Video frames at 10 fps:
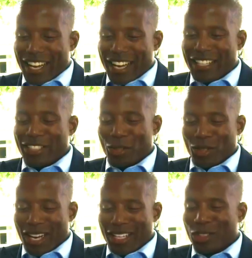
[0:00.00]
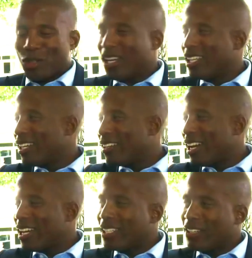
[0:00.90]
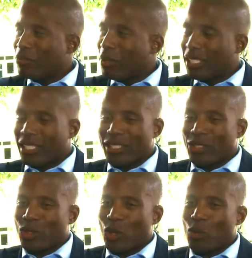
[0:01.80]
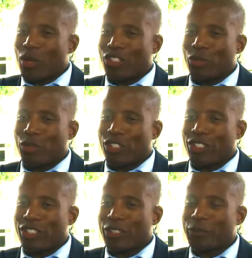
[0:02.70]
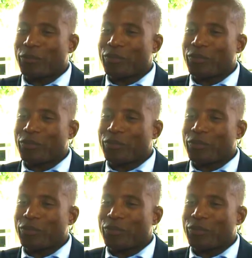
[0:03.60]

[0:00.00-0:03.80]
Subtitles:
I do. I love my kids so much because